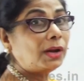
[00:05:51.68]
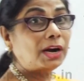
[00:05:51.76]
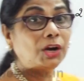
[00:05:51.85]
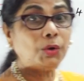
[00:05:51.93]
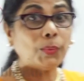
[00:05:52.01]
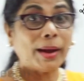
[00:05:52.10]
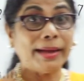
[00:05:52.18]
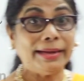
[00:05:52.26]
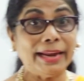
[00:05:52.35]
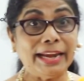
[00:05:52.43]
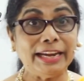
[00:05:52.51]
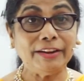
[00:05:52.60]
Learn to
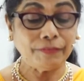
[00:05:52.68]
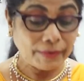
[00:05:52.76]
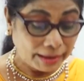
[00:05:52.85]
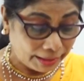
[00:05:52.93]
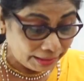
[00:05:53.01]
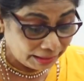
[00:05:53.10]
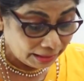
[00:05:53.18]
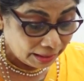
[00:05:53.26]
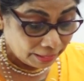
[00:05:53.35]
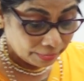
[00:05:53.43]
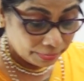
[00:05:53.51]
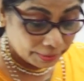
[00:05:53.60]
identify
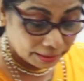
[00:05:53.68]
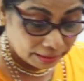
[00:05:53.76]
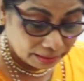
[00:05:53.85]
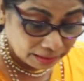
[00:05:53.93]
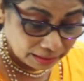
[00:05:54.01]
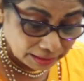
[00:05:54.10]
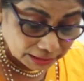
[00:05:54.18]
the